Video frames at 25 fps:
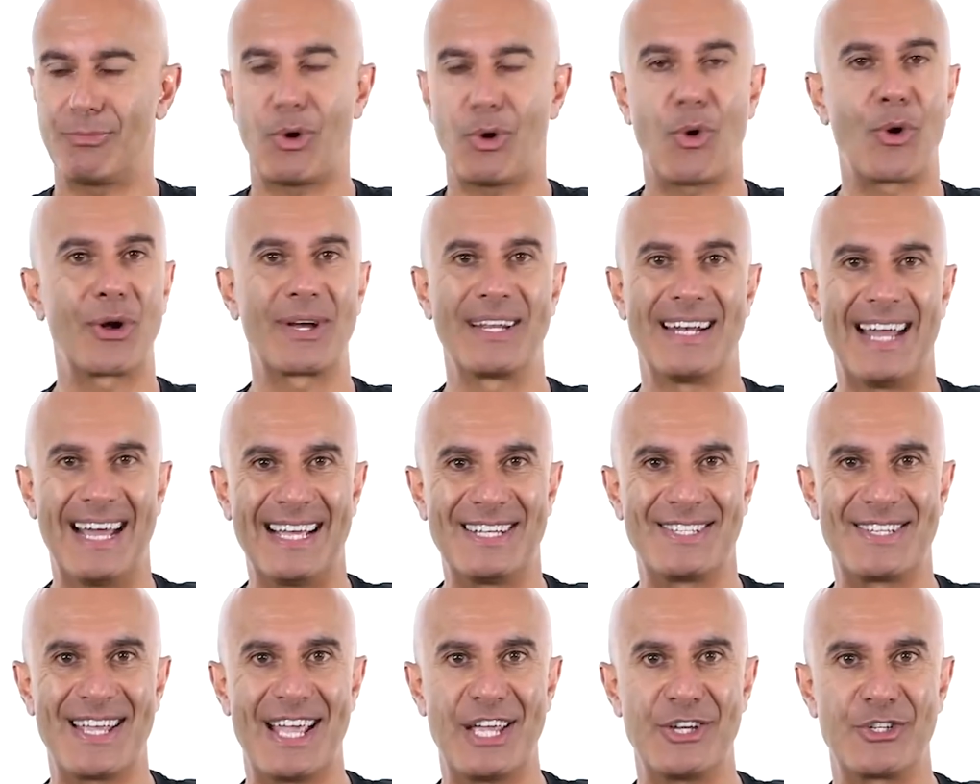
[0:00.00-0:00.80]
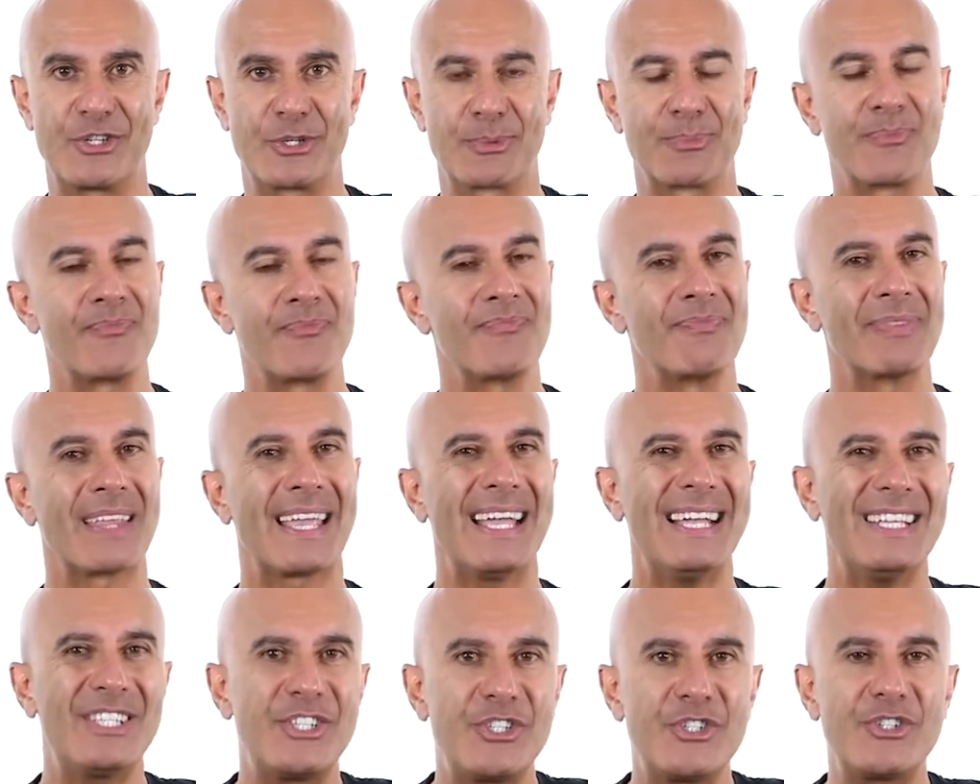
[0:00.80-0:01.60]
organization,
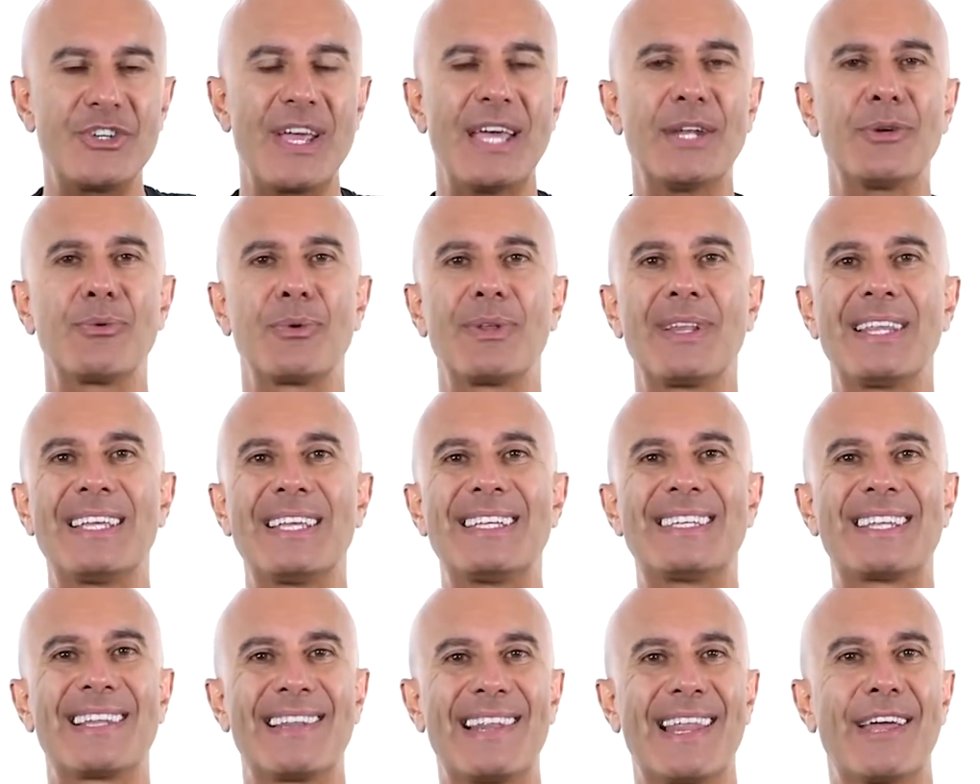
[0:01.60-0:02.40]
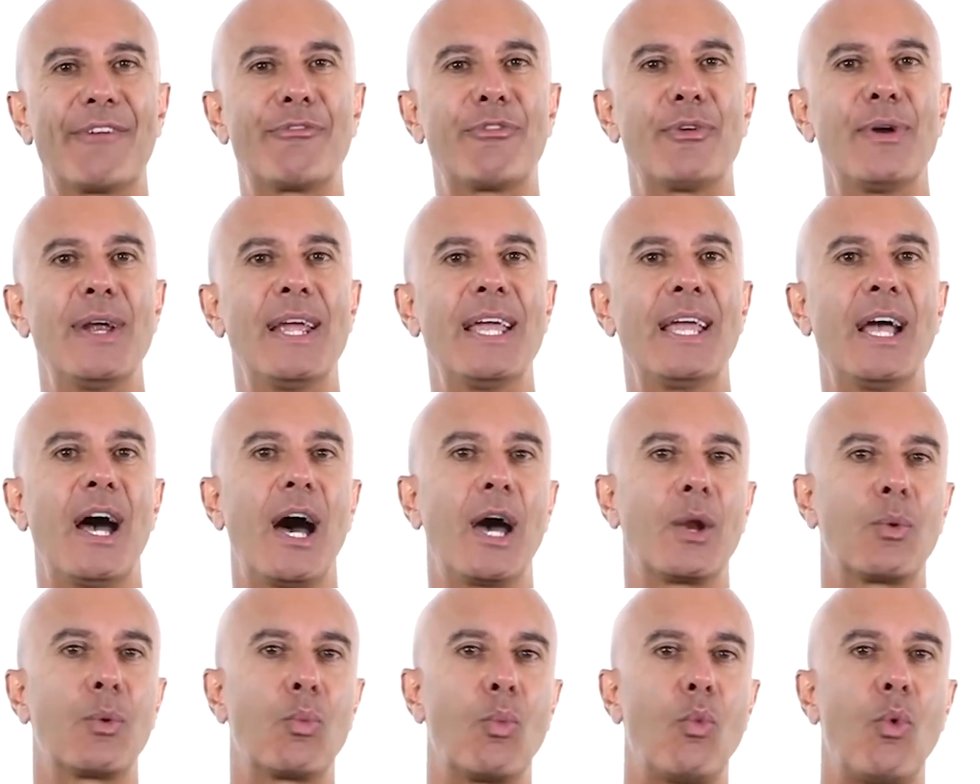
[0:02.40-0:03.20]
it's generally delivering
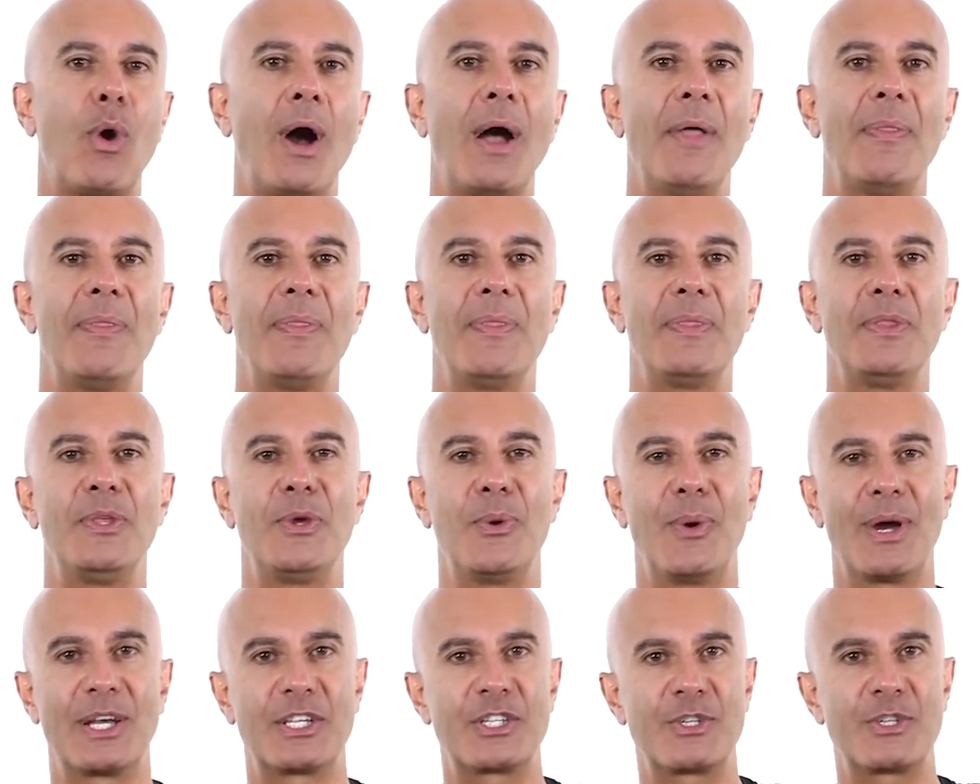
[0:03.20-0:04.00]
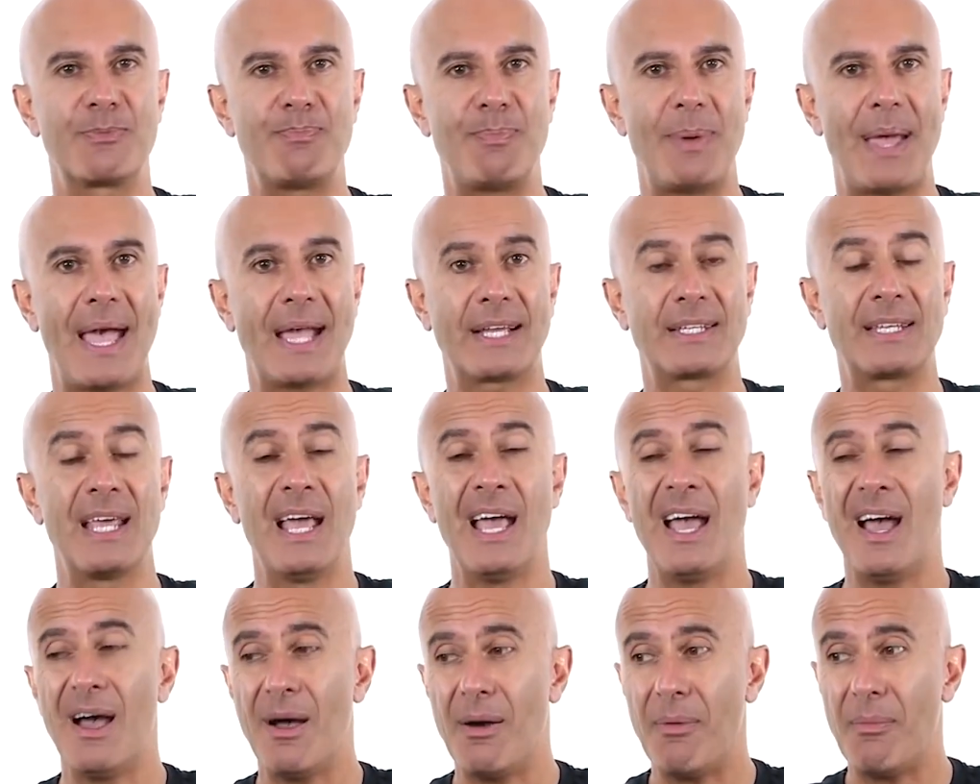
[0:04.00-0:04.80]
on what you expect,
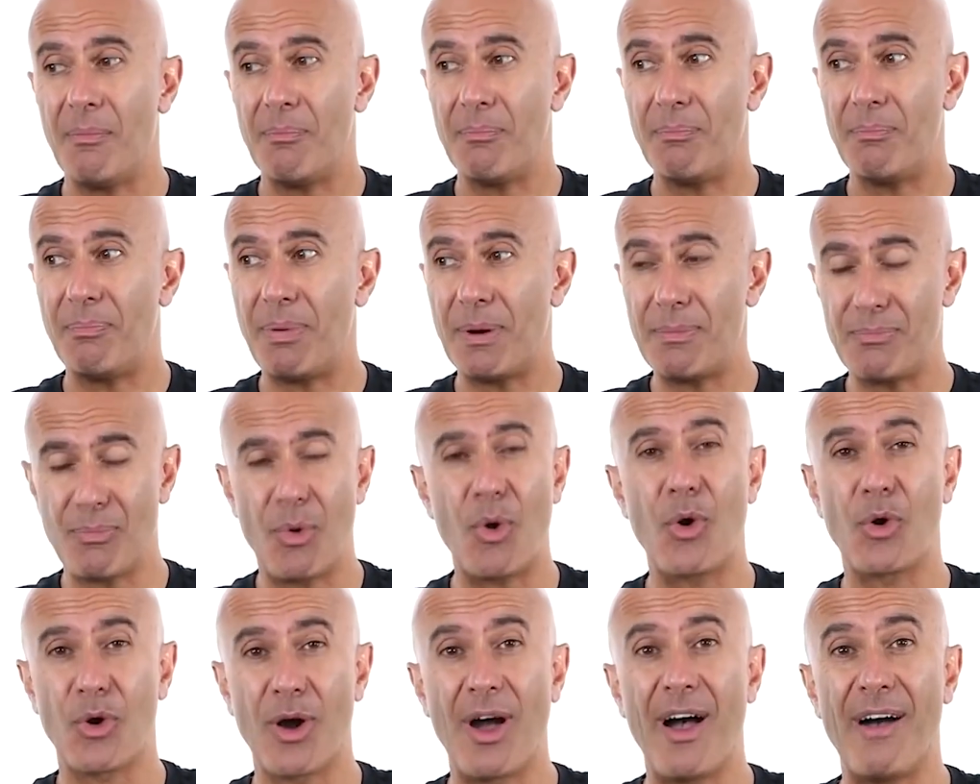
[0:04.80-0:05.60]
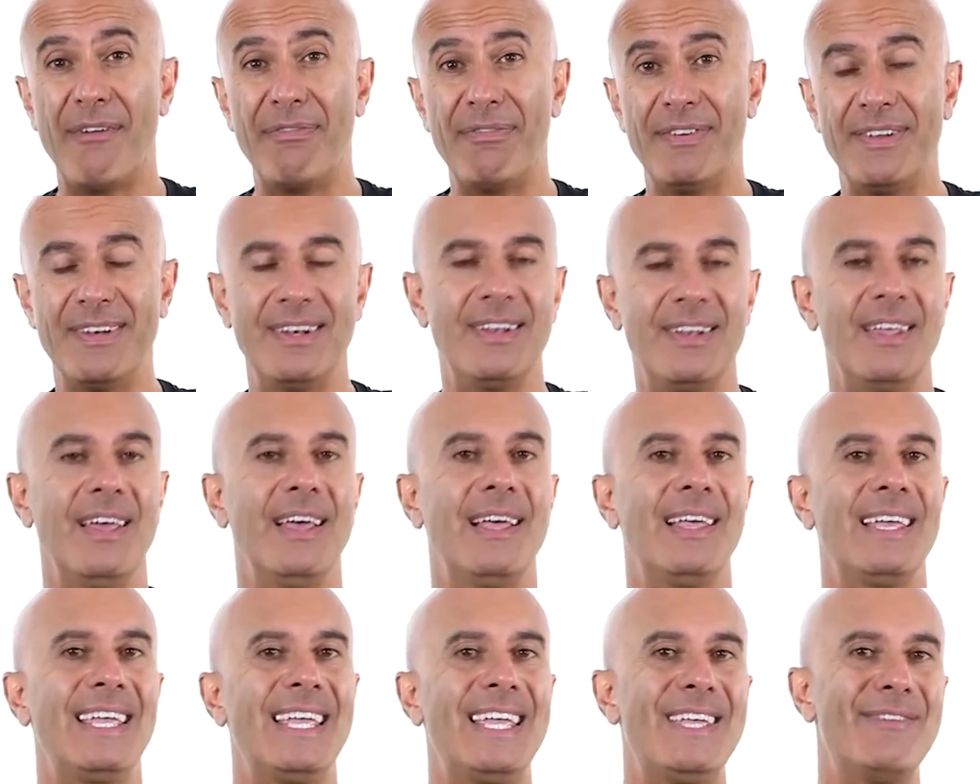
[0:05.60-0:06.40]
but more often,
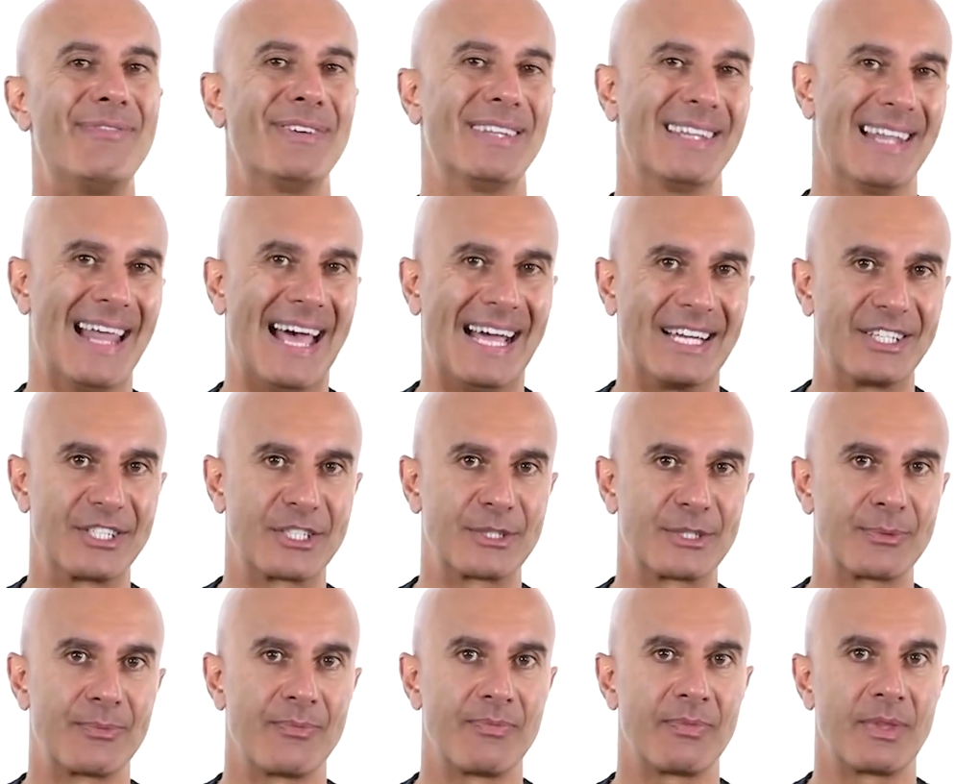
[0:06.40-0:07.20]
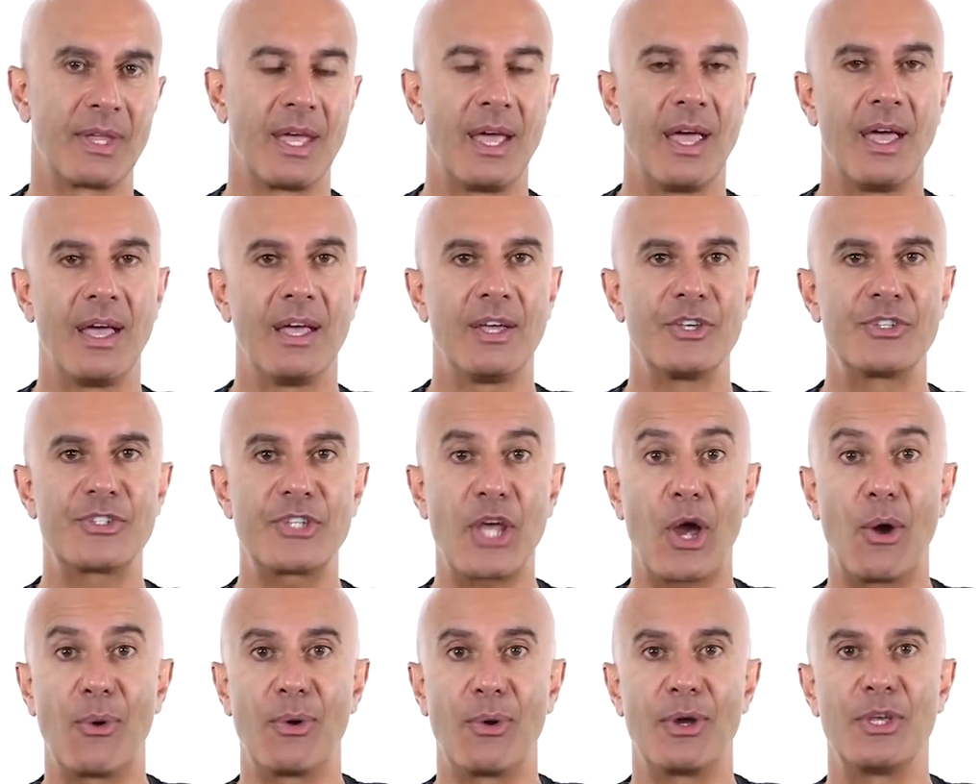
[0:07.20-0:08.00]
even less.
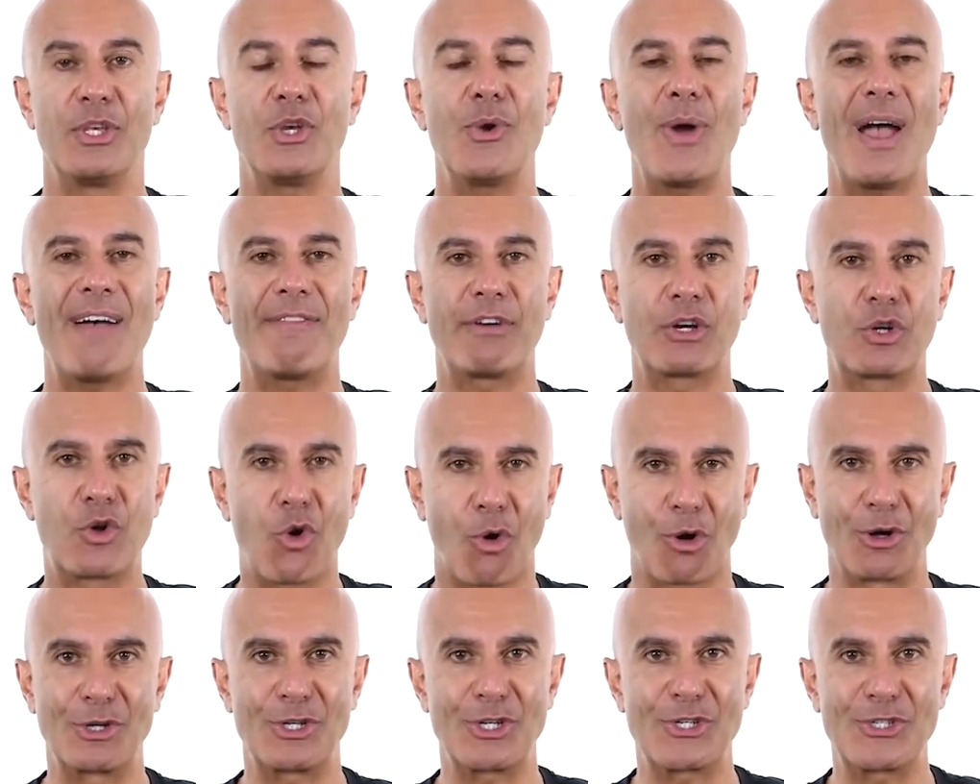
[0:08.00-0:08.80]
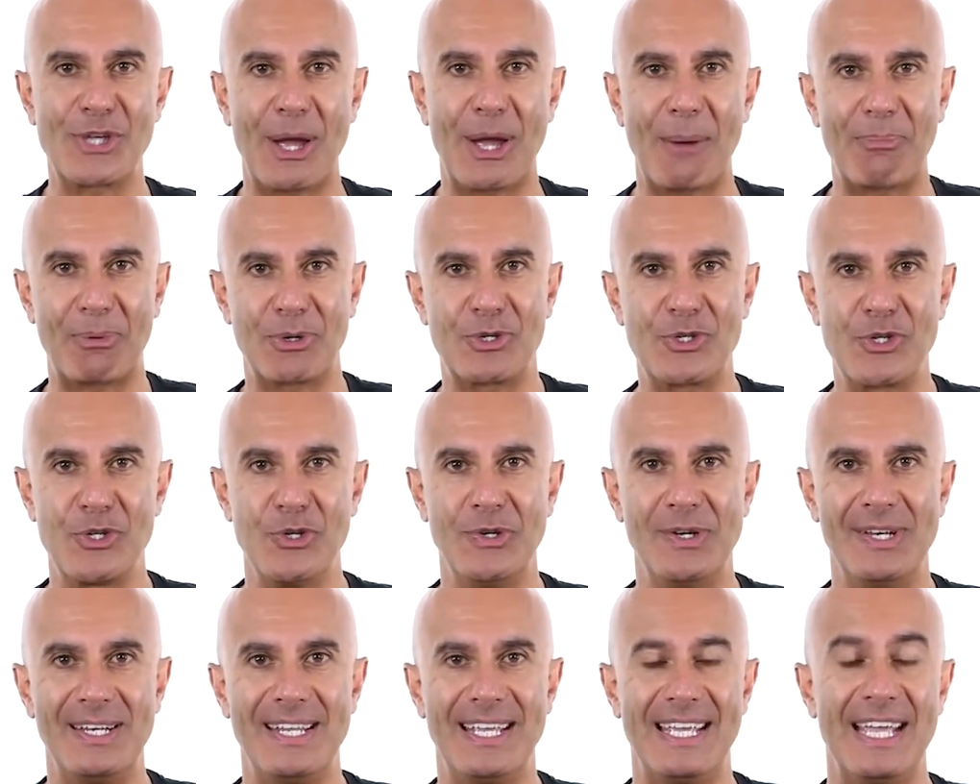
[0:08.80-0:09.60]
So you have a gorgeous
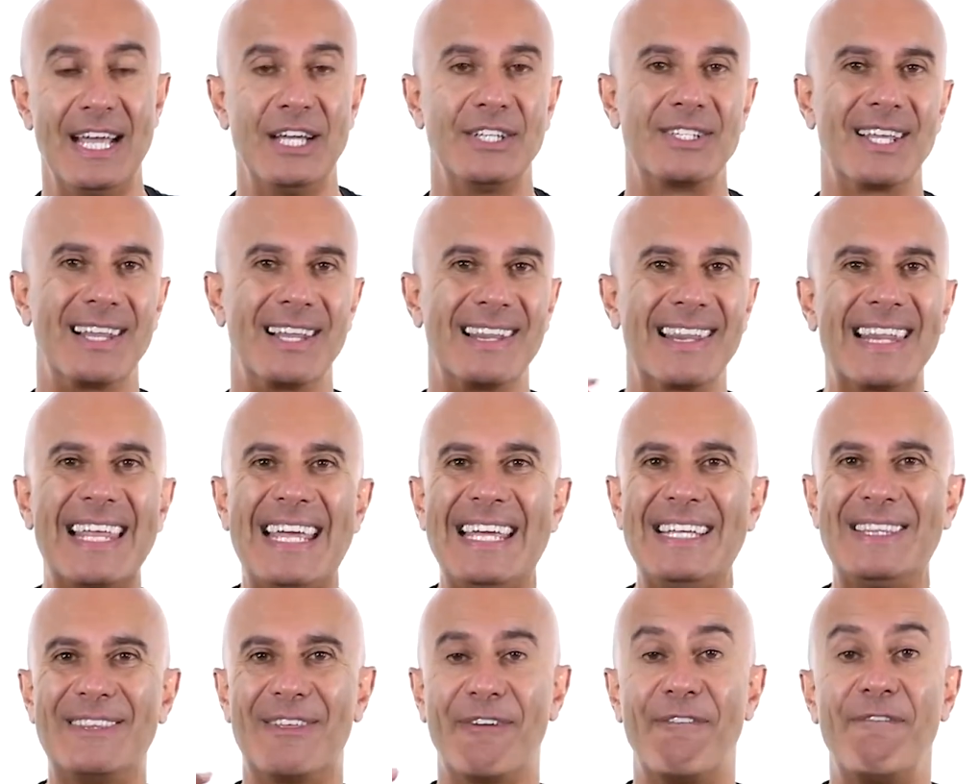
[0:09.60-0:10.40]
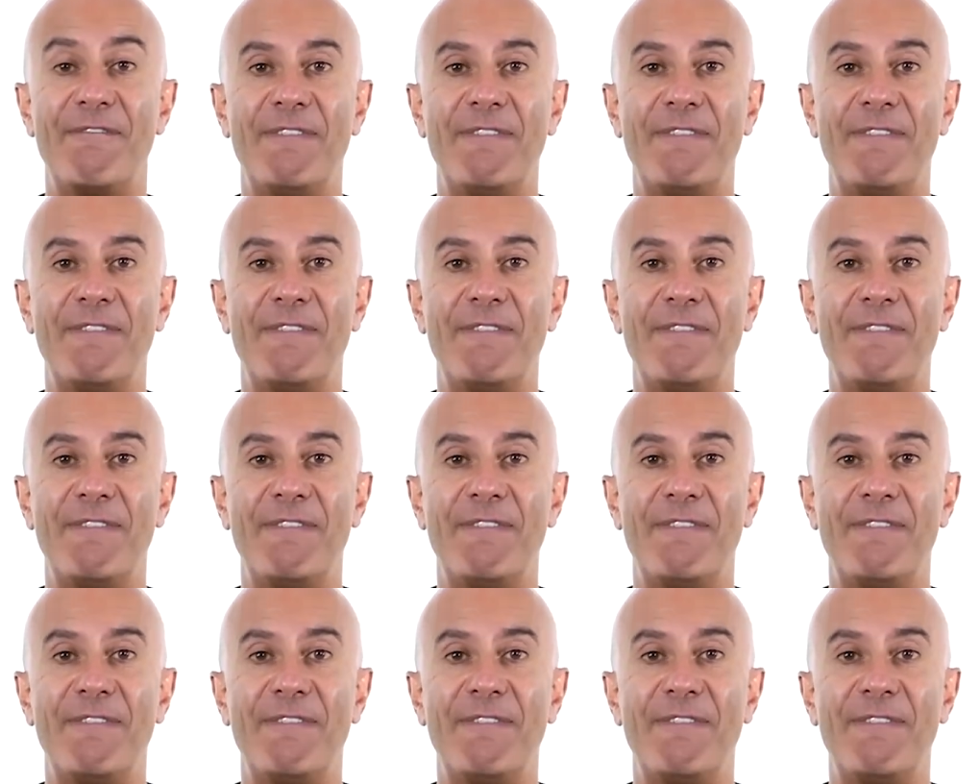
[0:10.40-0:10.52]
opportunity to lead the